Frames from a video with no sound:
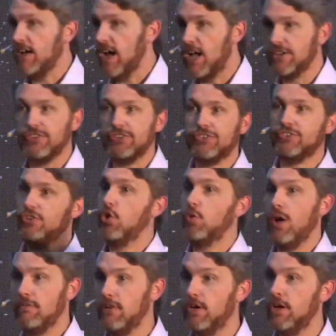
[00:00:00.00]
artist,
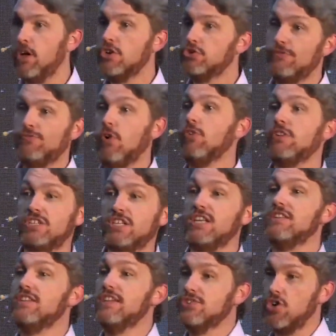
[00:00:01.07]
whoever, to
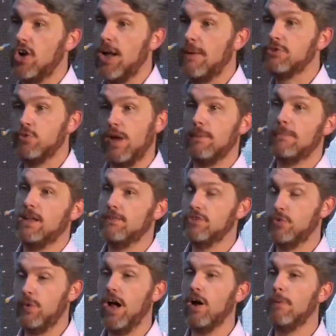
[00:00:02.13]
volunteer their time to our,
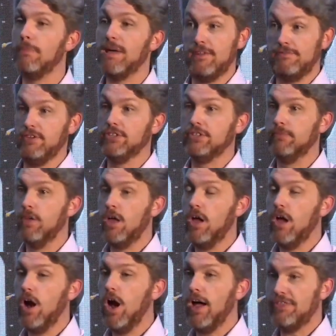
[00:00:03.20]
to our benefit.
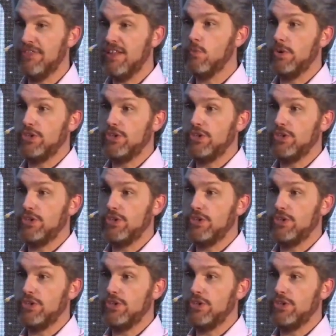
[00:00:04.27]
I think we